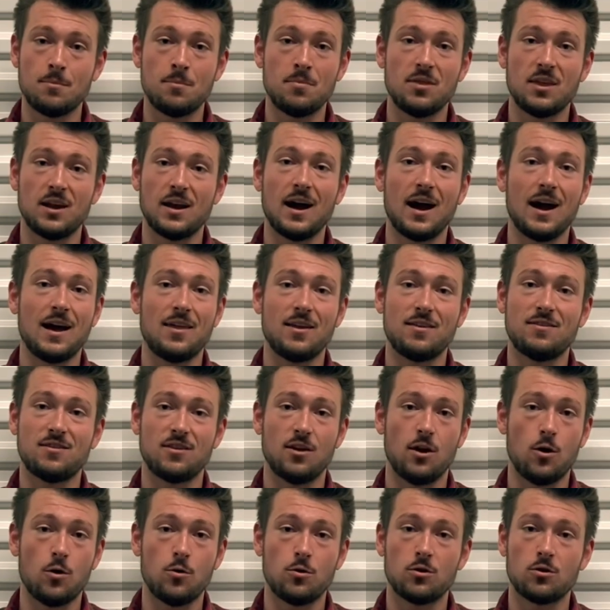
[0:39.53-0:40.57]
Tim, the guy
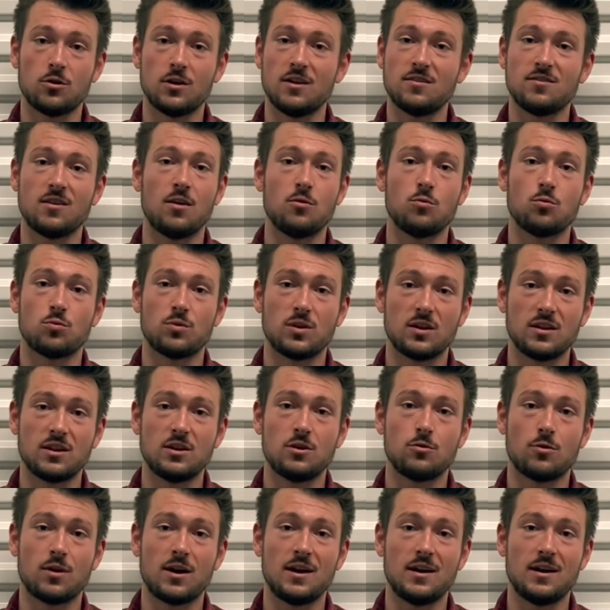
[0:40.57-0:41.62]
that's the owner, is a
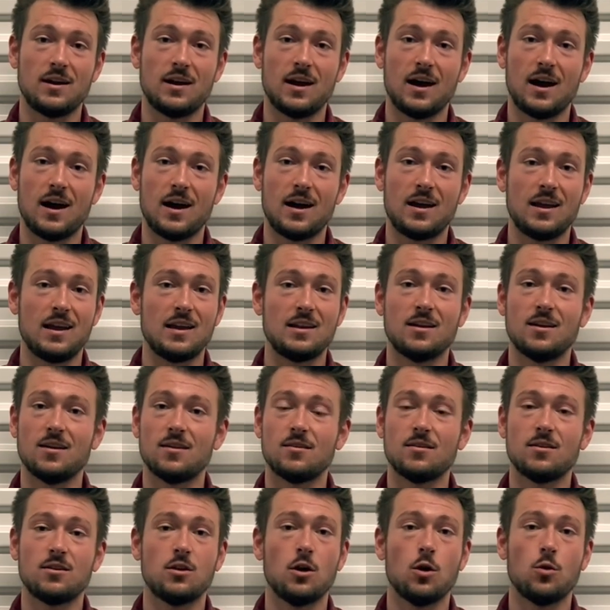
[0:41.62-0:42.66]
really great guy.
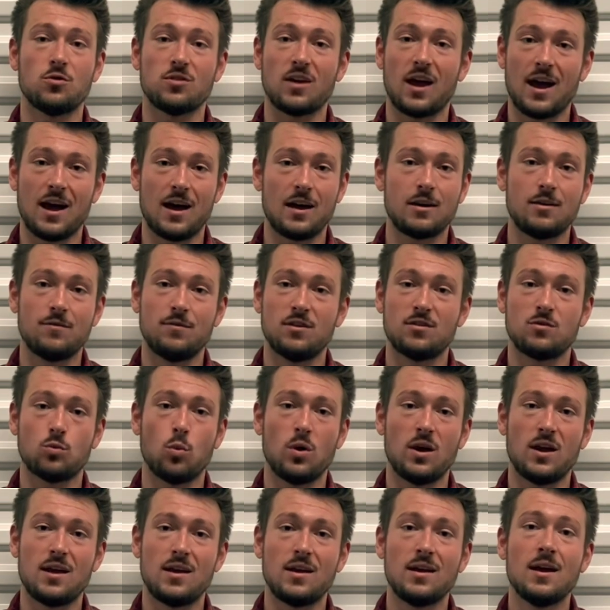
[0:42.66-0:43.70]
He goes out of
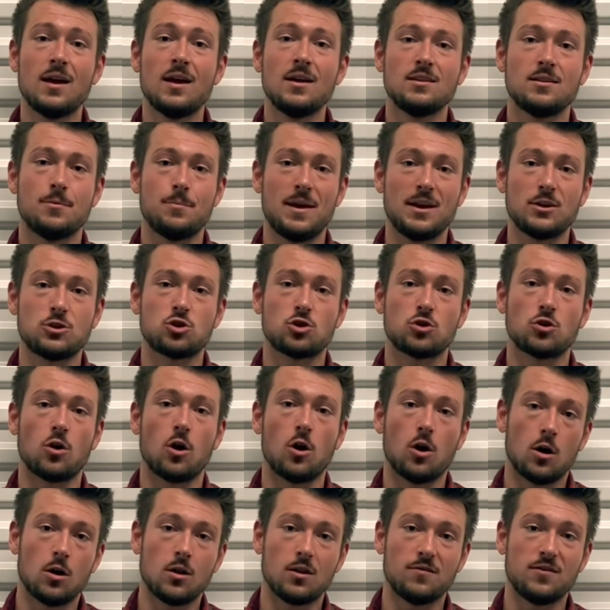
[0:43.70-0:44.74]
his way to make
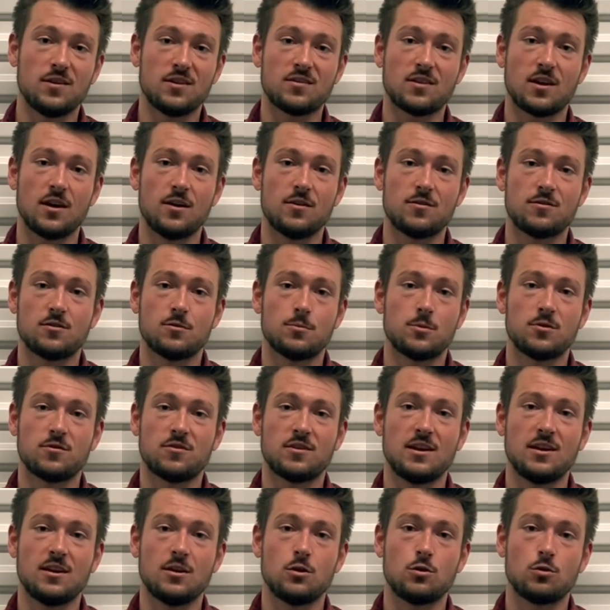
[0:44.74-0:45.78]
sure all of his
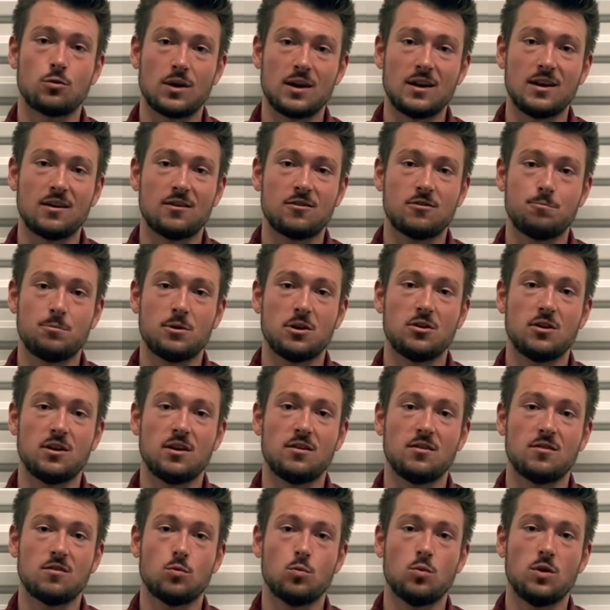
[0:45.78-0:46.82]
customers get a great
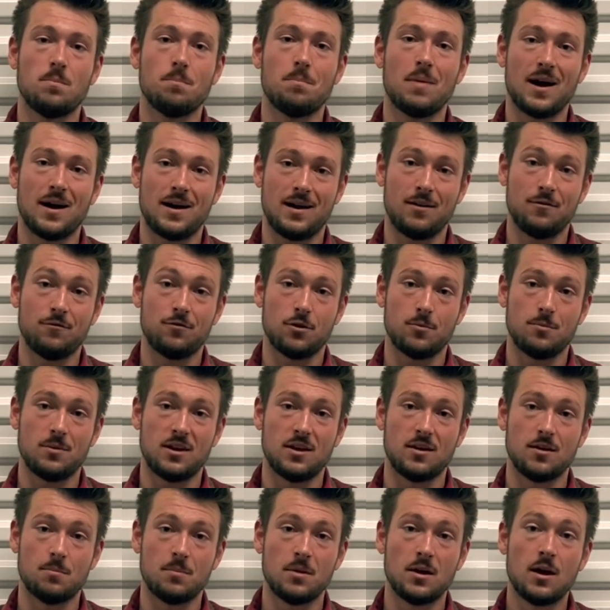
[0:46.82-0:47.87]
experience when buying
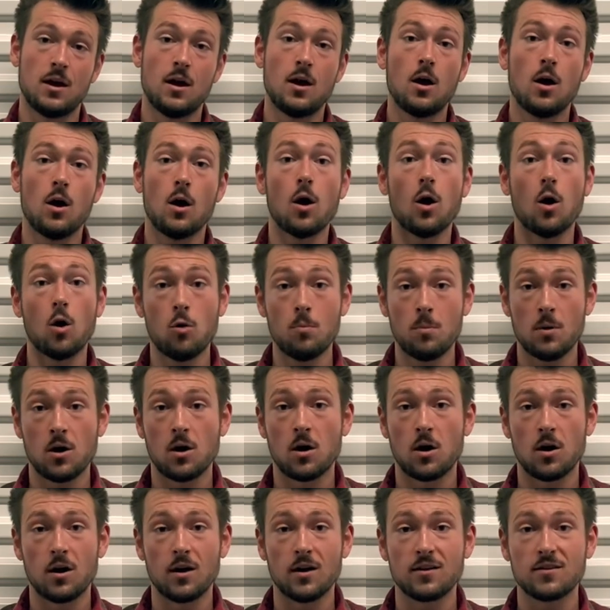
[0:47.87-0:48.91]
from him.
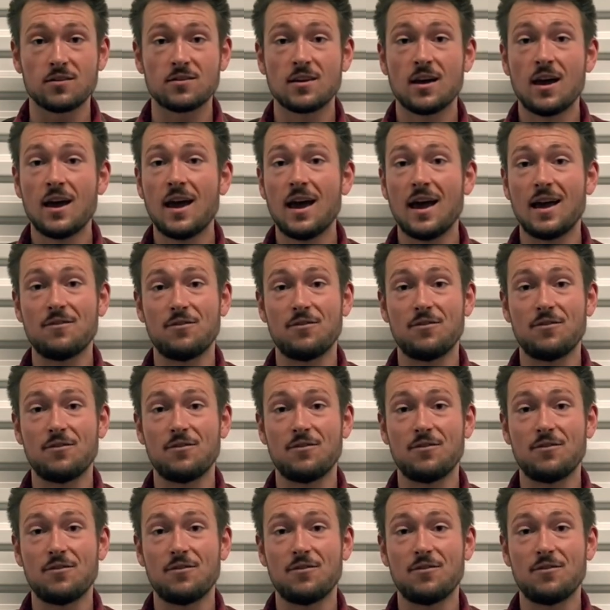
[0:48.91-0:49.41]
Omaha's